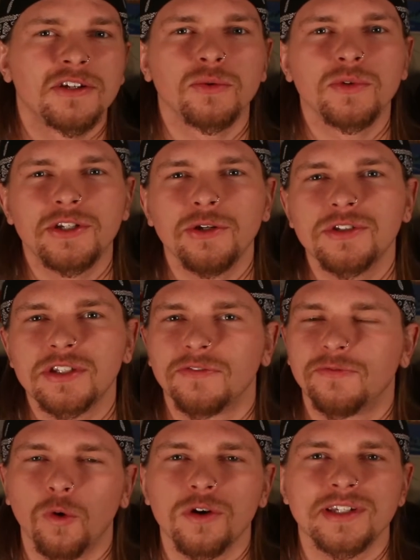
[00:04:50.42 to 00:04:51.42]
to reduce the
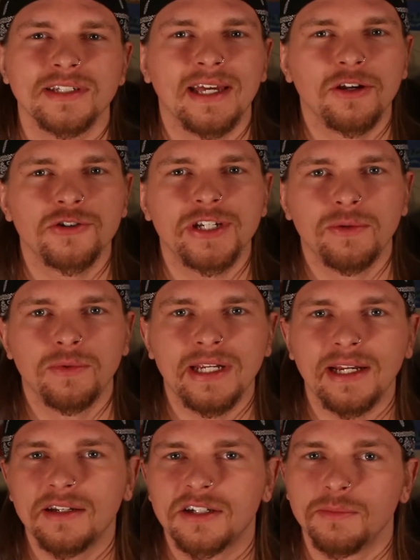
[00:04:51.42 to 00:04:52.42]
force and energy
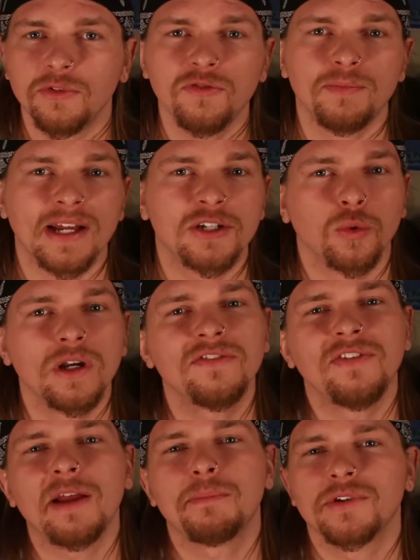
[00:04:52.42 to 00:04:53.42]
needed to move by
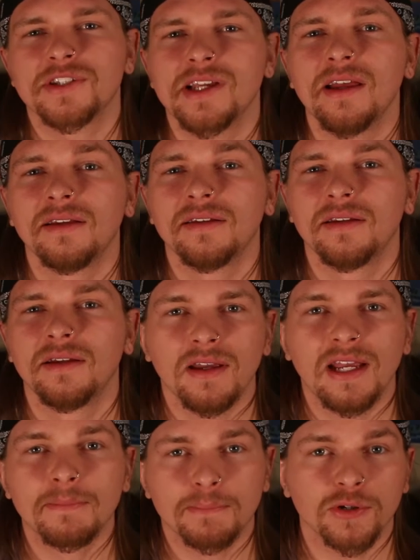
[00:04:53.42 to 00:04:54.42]
25%.
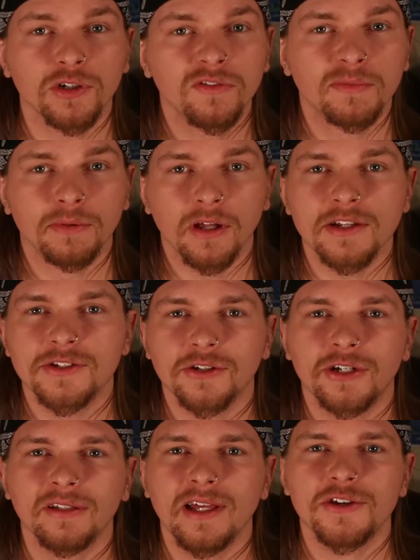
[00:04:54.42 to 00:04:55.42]
Improved blood
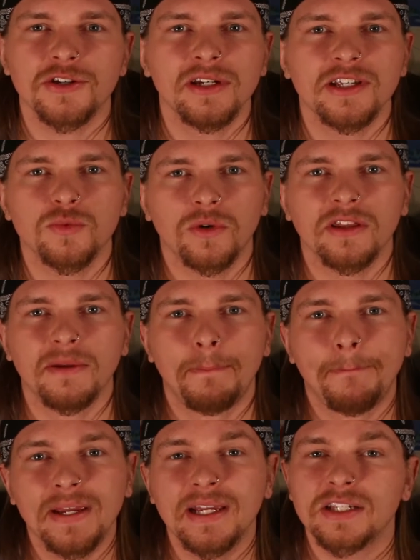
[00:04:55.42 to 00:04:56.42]
circulation is one of the
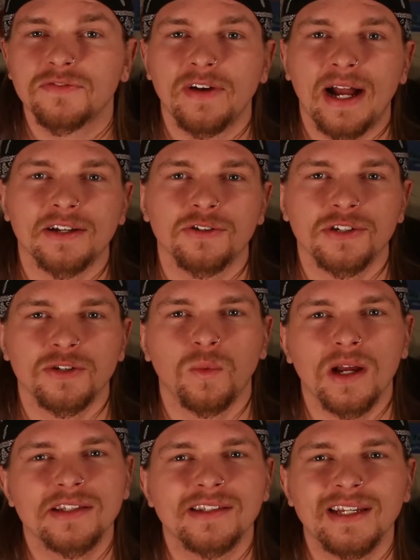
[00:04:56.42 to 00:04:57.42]
biggest factors in
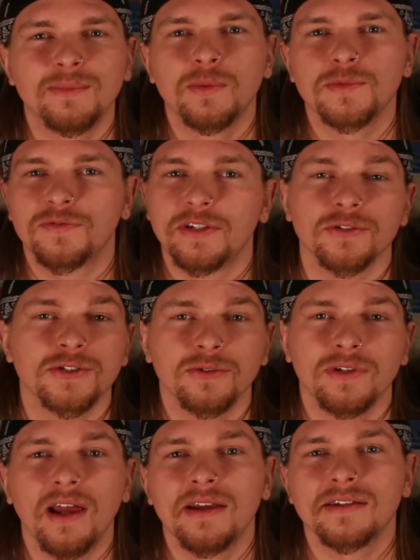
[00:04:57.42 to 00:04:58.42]
why steam rooms feel so
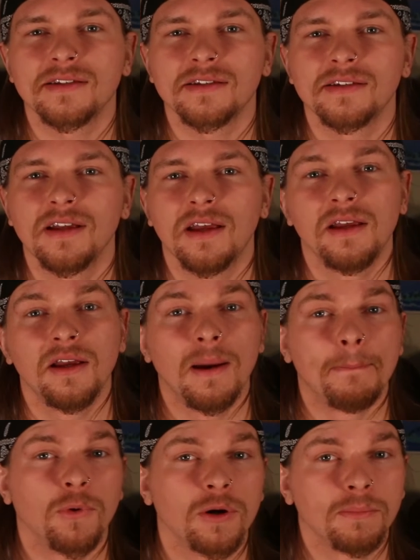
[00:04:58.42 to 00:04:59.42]
nice.
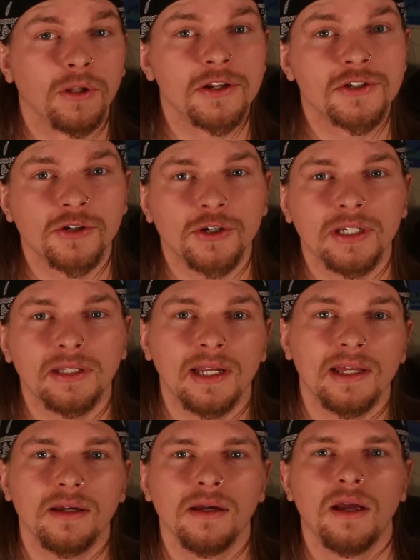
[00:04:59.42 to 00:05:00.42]
More blood
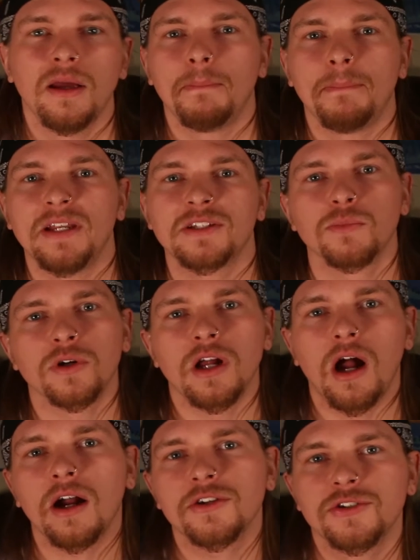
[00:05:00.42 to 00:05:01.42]
circulating means more
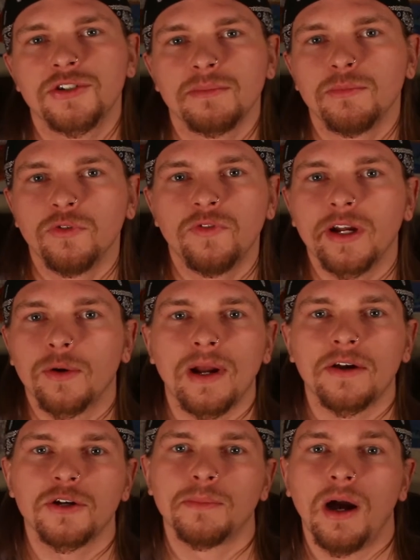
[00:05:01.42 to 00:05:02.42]
oxygen moving
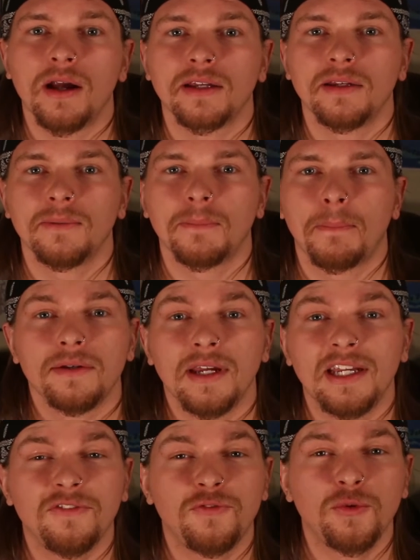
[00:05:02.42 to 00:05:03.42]
around your body.
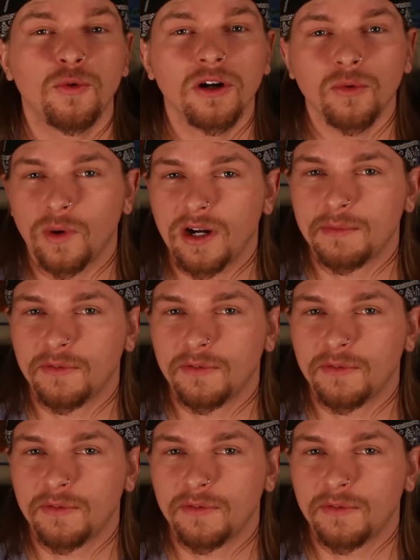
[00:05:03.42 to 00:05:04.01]
And if you weren't aware